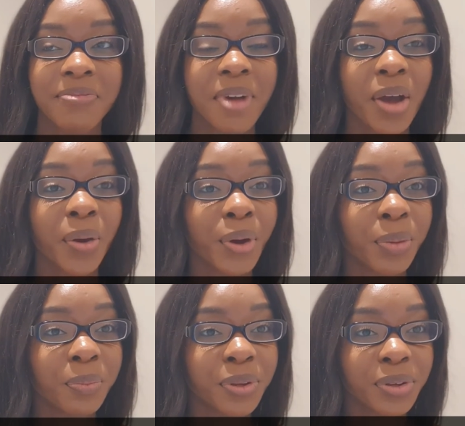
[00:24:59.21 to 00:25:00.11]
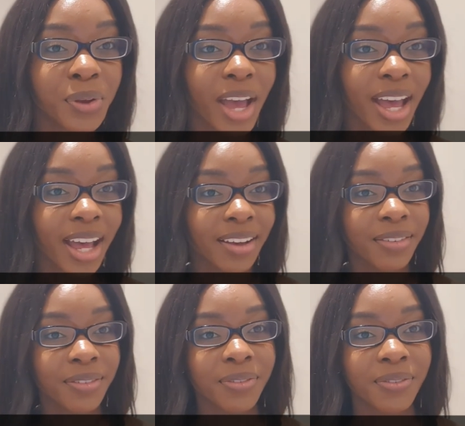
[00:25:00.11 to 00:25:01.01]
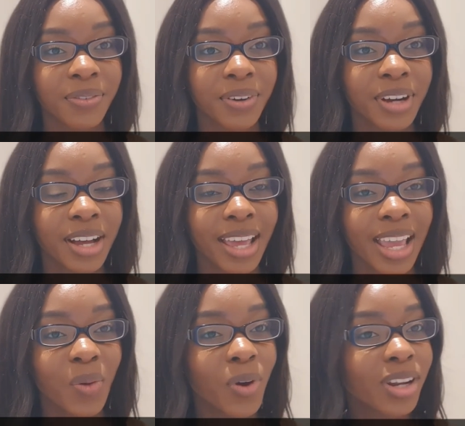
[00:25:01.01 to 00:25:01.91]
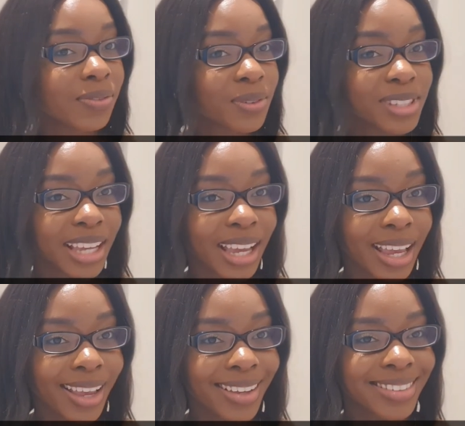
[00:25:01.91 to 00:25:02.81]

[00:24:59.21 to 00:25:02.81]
I hope you have a wonderful day.